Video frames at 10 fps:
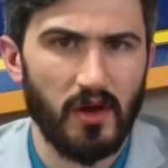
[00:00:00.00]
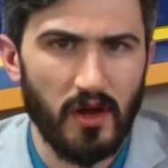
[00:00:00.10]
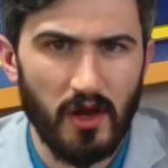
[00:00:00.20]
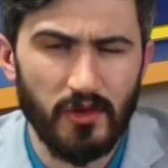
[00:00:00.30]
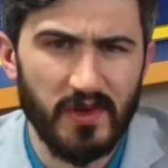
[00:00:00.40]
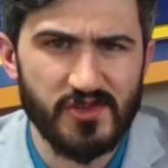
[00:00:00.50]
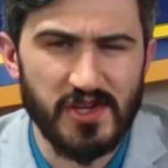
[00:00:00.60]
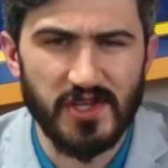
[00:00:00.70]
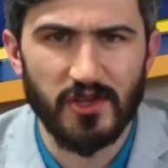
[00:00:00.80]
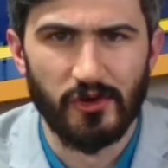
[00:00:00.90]
Other
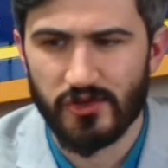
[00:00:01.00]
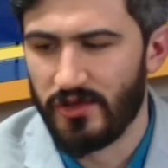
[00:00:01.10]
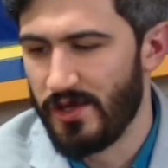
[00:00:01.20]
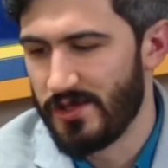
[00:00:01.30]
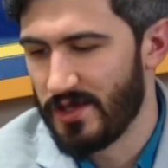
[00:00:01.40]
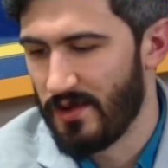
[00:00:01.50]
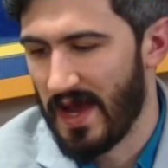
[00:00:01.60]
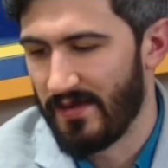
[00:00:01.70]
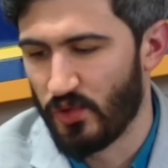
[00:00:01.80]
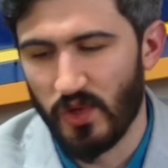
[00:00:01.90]
interesting cultural news you
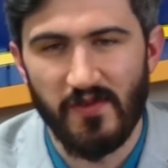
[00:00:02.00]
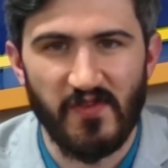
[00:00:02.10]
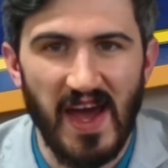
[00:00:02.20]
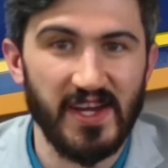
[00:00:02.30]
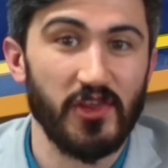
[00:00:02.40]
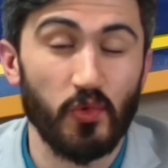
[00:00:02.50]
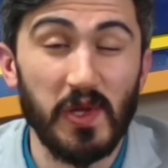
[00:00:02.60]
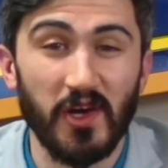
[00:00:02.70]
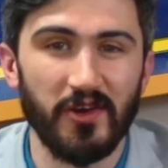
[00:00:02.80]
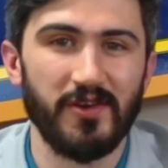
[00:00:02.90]
have Twitter fined
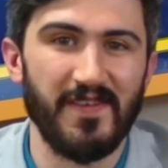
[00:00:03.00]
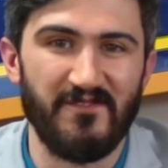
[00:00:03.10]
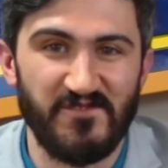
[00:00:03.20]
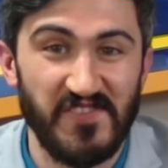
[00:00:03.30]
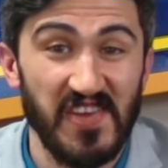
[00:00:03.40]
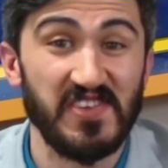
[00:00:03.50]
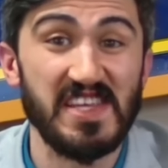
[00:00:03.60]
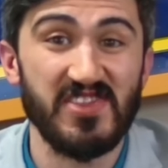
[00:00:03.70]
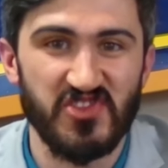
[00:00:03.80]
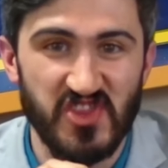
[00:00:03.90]

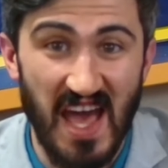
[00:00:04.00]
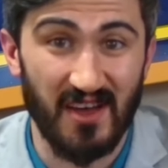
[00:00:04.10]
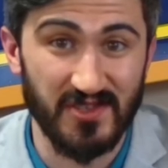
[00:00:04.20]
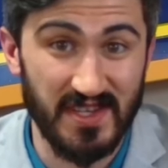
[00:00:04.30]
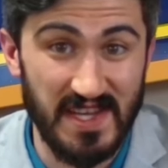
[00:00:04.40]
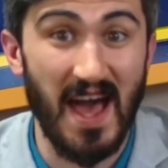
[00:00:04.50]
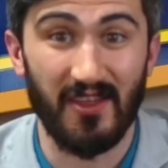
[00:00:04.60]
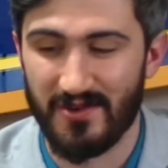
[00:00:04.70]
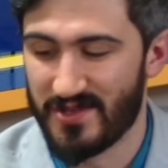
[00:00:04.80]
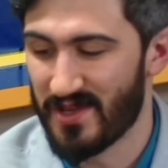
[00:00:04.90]

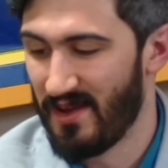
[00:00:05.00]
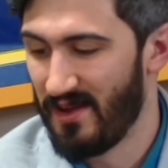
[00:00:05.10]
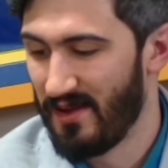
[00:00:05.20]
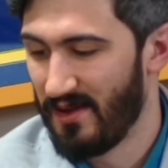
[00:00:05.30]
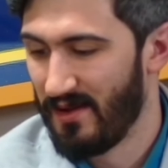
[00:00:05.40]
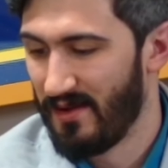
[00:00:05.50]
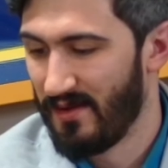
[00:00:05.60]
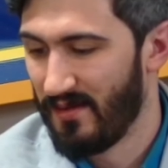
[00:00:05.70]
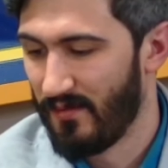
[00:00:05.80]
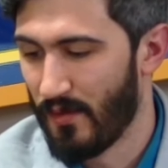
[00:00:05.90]
$350,000
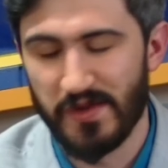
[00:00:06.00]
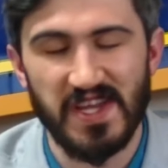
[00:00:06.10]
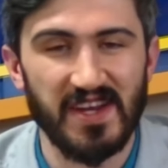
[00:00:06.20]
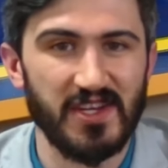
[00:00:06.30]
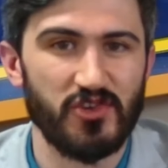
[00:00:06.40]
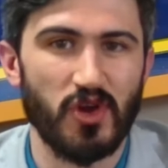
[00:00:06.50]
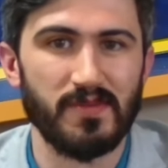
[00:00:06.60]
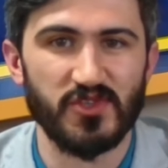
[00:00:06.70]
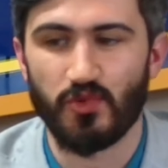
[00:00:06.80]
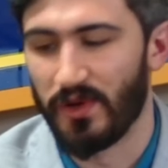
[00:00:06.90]
for protecting
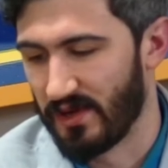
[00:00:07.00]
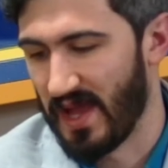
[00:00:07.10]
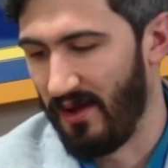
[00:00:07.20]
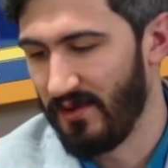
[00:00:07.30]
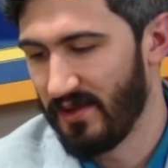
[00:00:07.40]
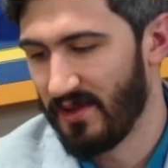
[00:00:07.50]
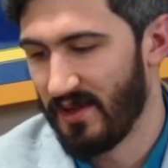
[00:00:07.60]
Trump's Twitter account.